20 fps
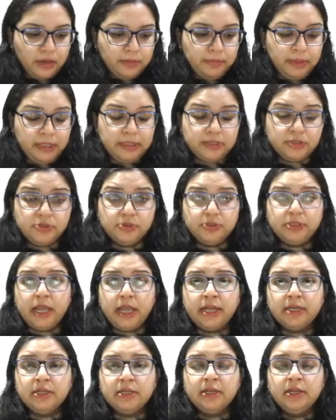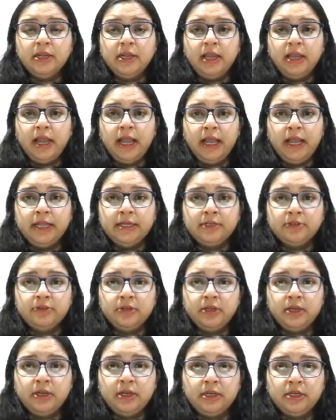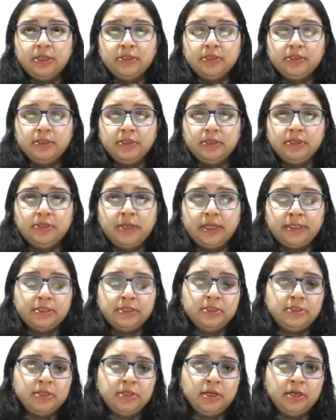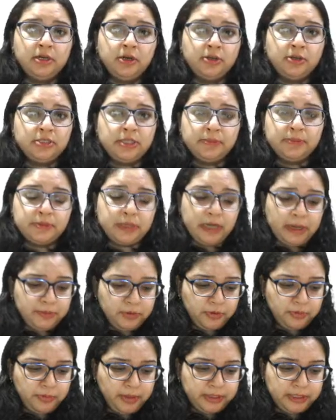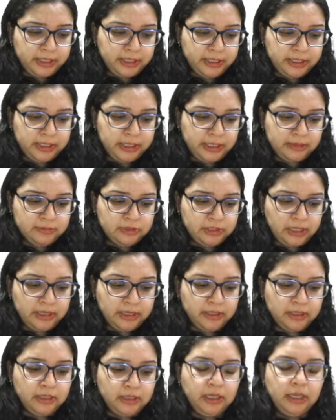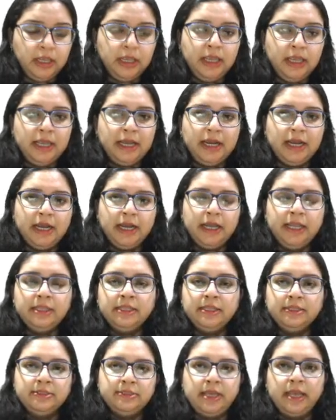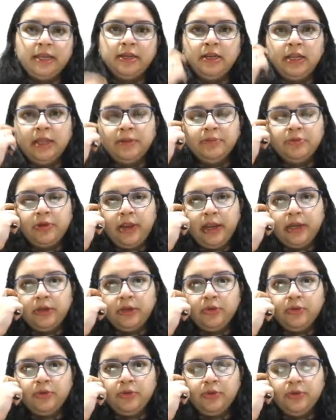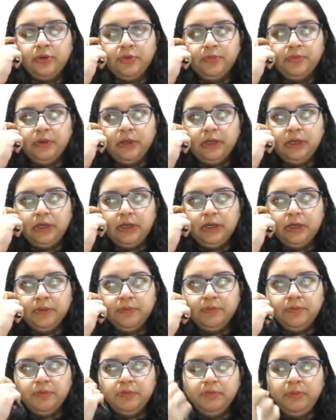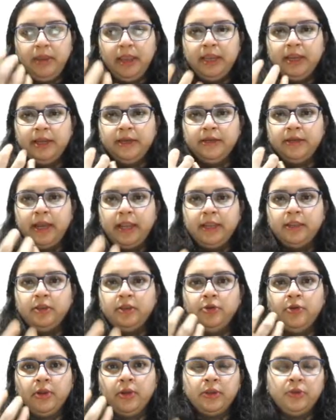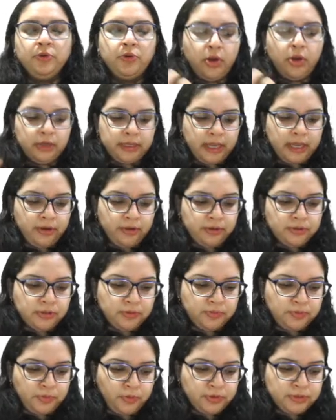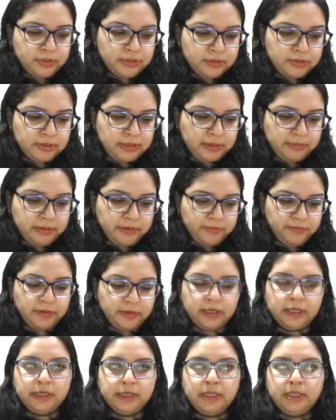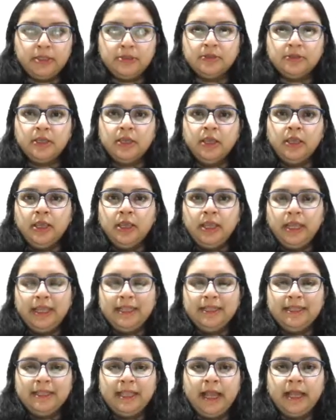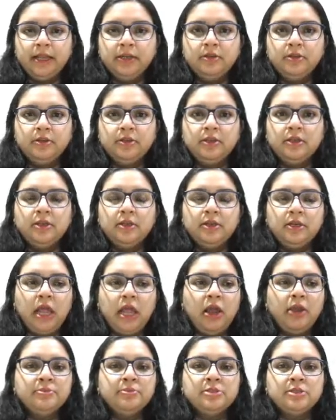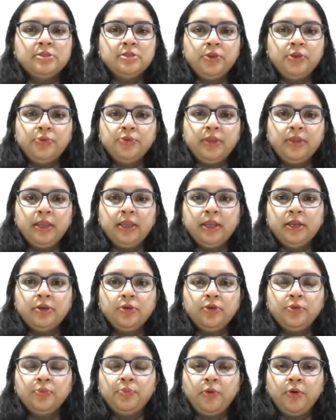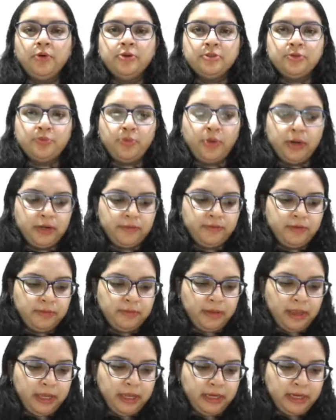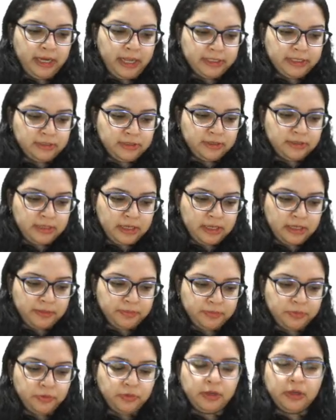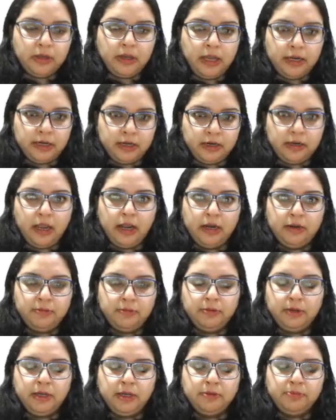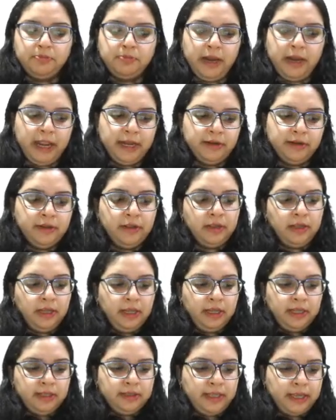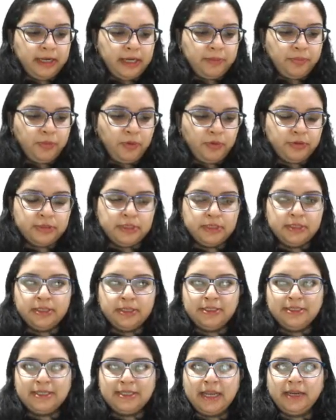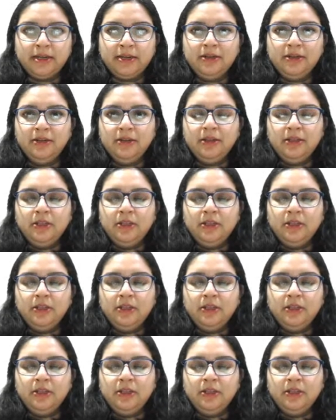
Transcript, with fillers: Please do that, and uh, uh, register or subscribe to my Telegram channel. Uh, in this channel, I'm trying to uh, make it like you, you all can also post some difficulties in that. Now I'm just using it to post whatever my lectures are up to uh, are uh, planned, that I post in this channel.